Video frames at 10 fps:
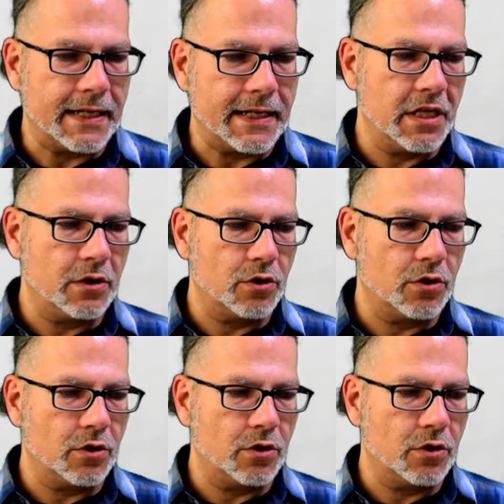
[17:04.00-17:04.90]
me
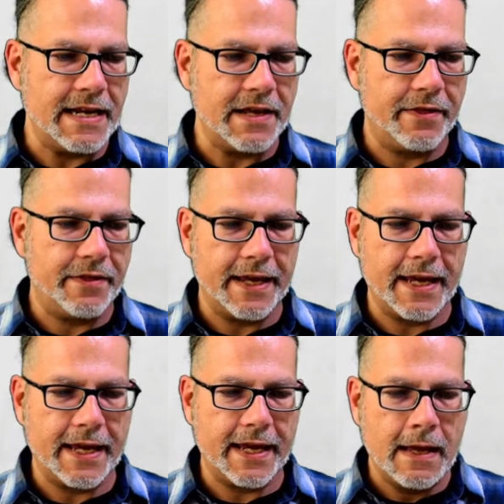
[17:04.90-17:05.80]
doing
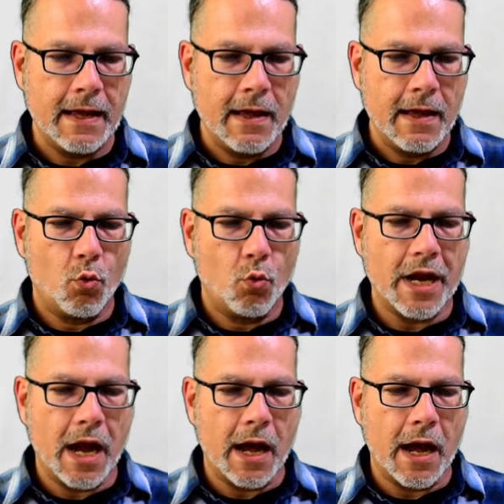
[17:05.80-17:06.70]
anything,
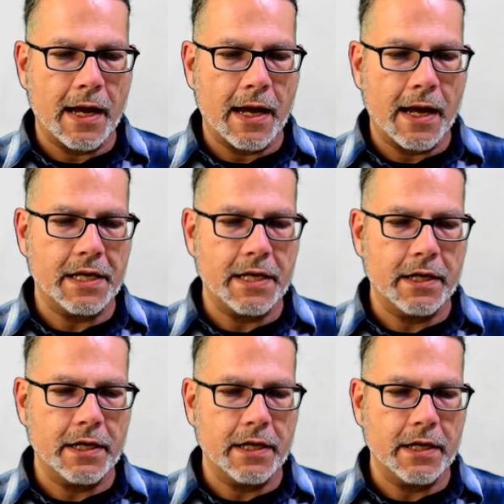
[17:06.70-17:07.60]
we are
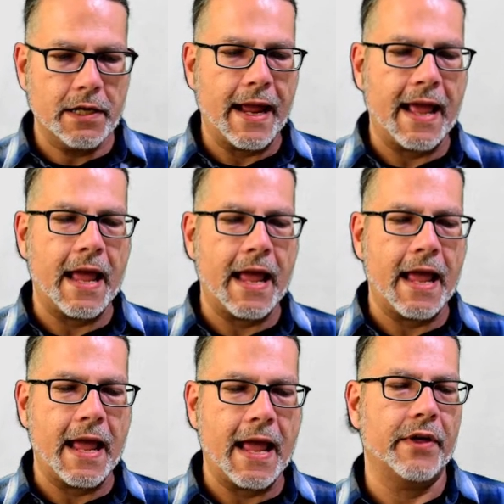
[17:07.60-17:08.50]
here
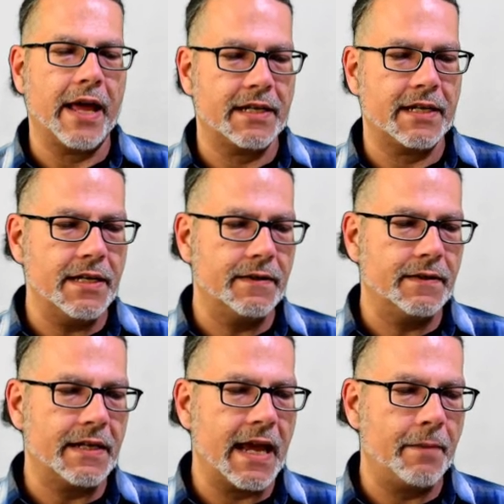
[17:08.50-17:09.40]
at the
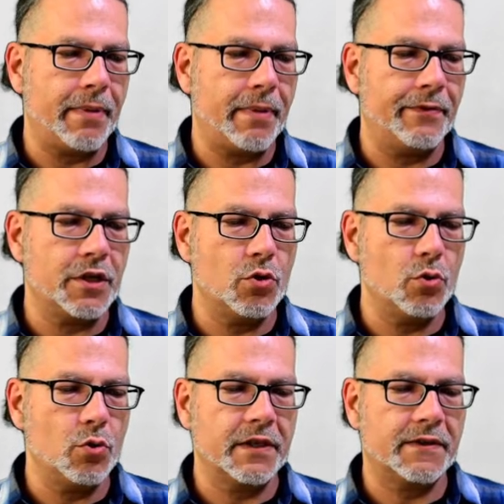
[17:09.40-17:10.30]
add-ins tab, and the
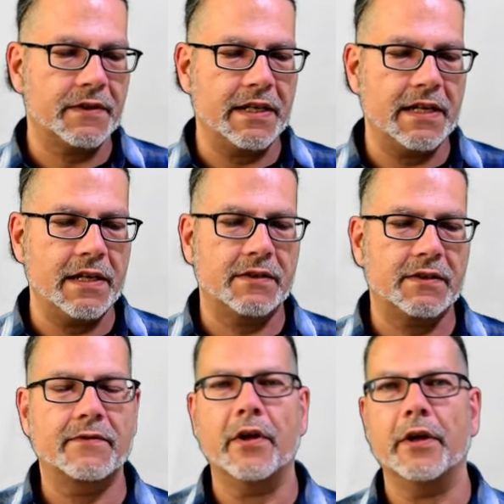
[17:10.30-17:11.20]
user
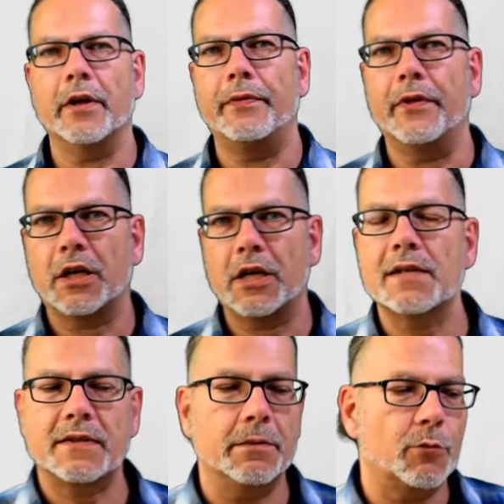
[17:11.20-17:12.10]
sees the
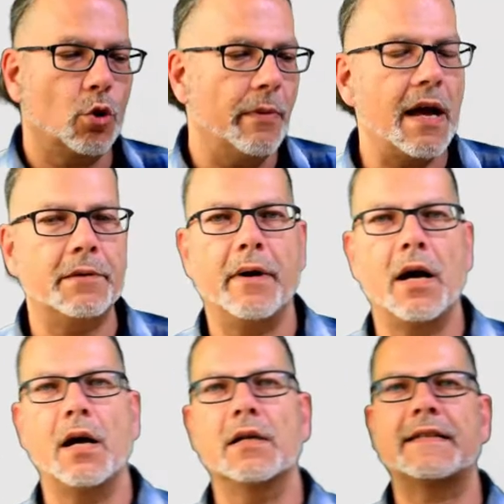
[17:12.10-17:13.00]
custom command
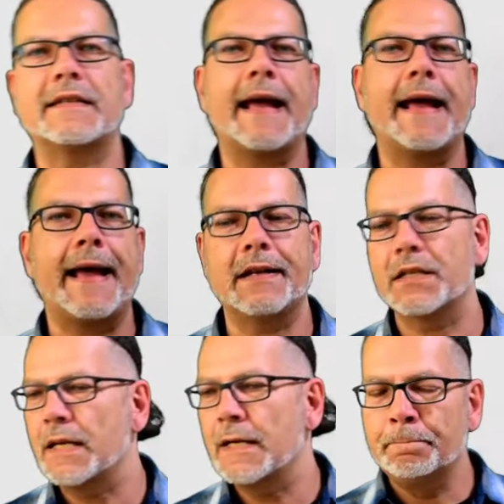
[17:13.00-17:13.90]
bars,
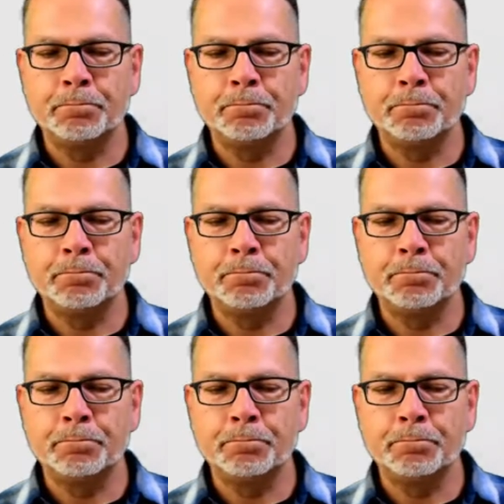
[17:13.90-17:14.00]
and